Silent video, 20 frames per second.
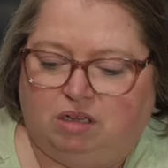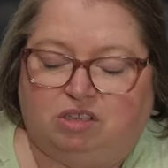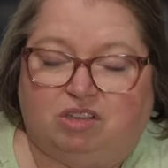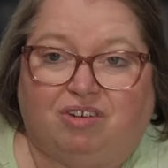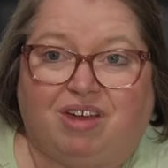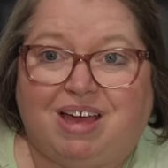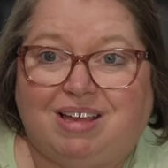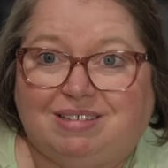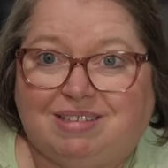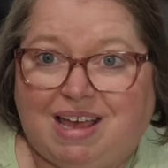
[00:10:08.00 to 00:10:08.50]

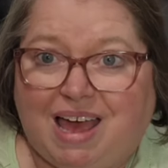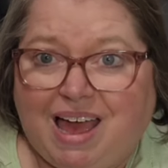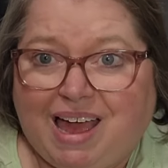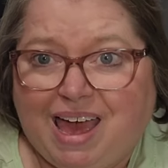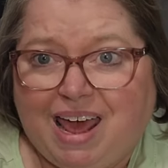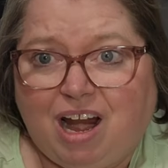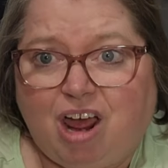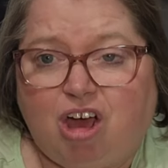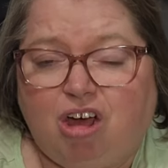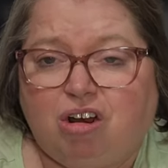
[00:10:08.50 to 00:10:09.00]
So guys, I
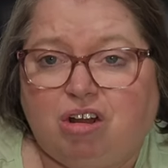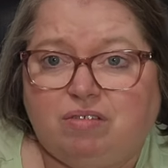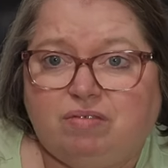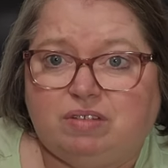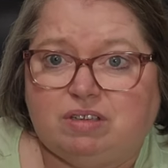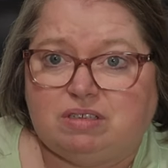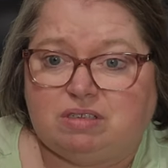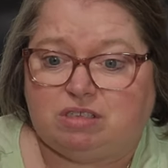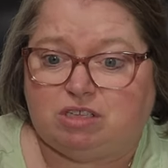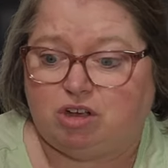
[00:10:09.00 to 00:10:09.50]
got all of
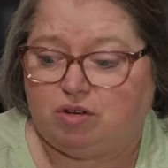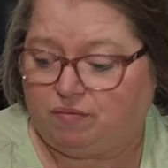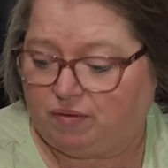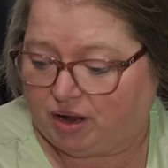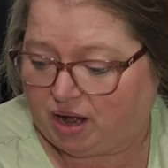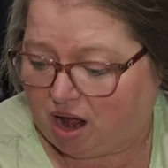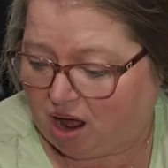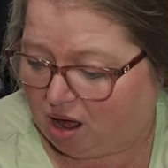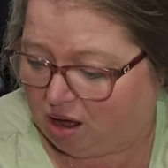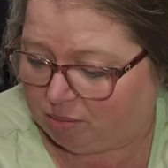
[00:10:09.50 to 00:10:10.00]
this stuff
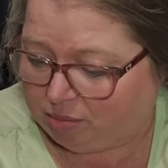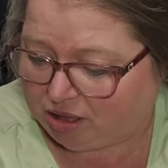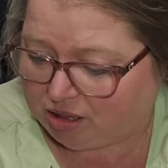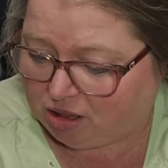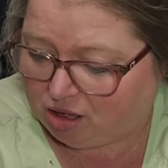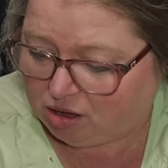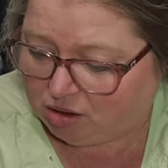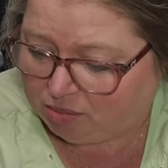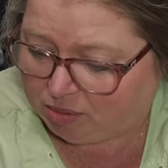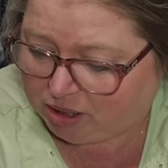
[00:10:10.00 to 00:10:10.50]
at Hobby
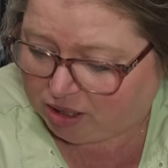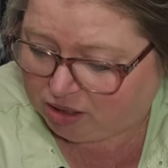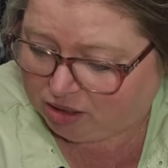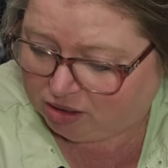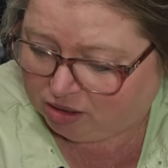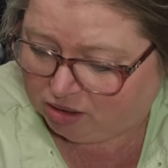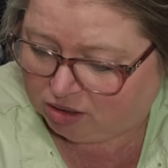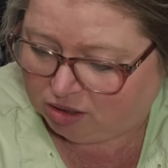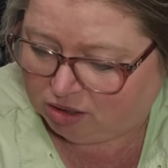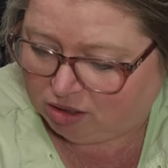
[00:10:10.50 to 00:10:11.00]
Lobby
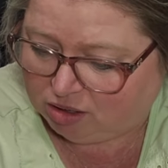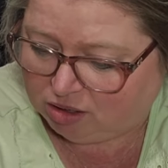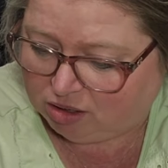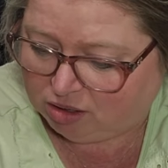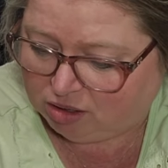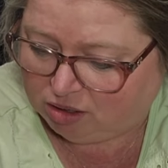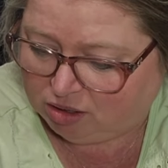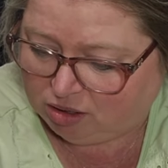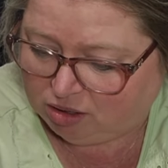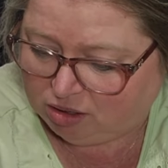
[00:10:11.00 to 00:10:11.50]

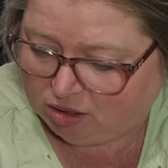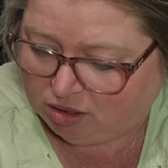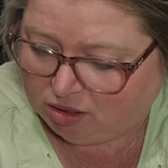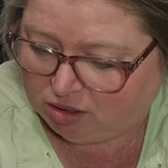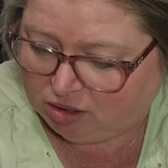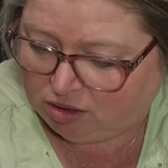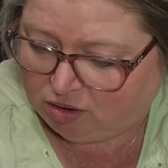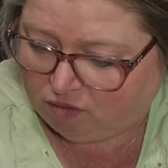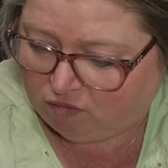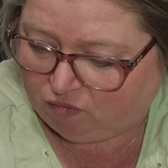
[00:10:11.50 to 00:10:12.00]

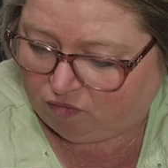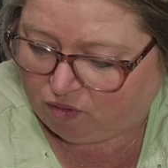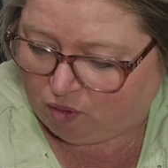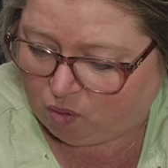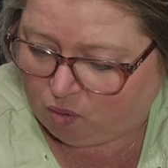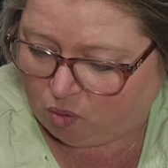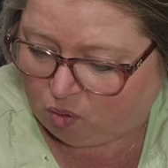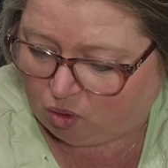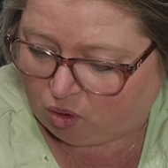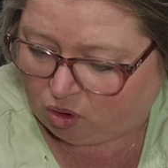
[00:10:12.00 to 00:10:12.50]

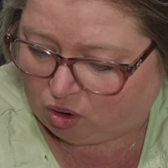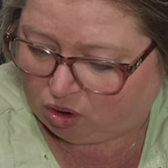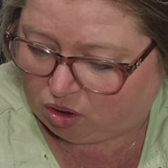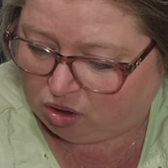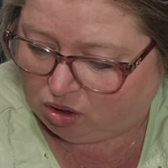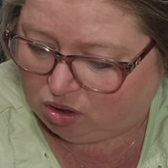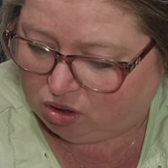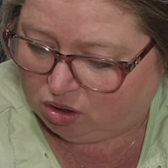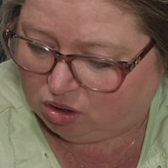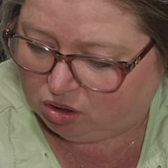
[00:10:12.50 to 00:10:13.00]

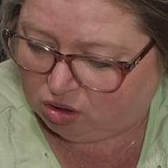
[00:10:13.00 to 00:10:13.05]
for